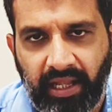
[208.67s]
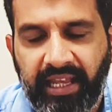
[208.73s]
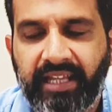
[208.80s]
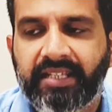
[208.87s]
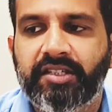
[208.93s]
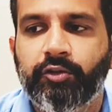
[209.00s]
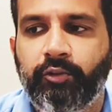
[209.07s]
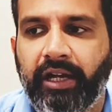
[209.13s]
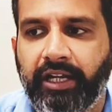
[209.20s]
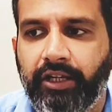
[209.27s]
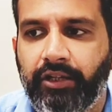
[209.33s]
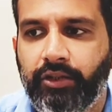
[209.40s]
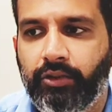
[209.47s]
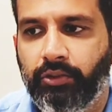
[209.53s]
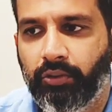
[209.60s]
It's when
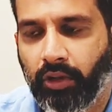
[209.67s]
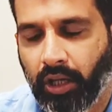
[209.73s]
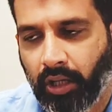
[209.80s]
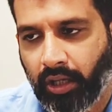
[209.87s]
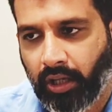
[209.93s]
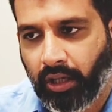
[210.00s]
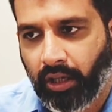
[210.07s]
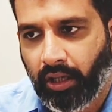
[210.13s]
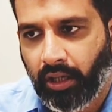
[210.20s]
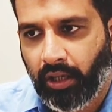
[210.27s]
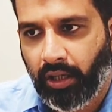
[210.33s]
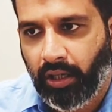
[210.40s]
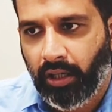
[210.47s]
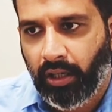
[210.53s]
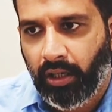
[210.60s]
you
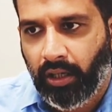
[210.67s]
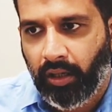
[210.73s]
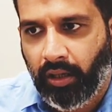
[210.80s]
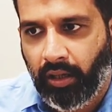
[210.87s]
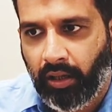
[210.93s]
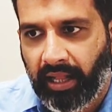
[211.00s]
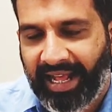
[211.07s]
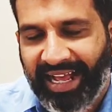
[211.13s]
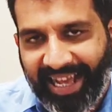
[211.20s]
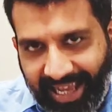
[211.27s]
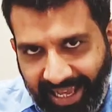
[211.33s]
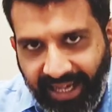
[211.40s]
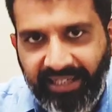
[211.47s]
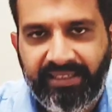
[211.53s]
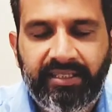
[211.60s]

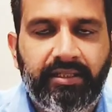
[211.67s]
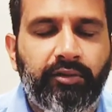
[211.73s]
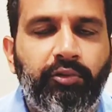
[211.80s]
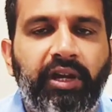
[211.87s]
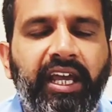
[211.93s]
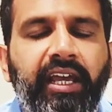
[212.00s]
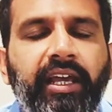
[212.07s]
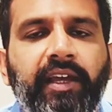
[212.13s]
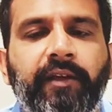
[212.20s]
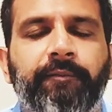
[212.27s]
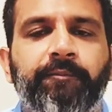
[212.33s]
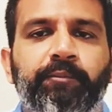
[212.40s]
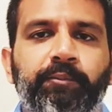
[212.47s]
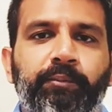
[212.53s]
act in a way,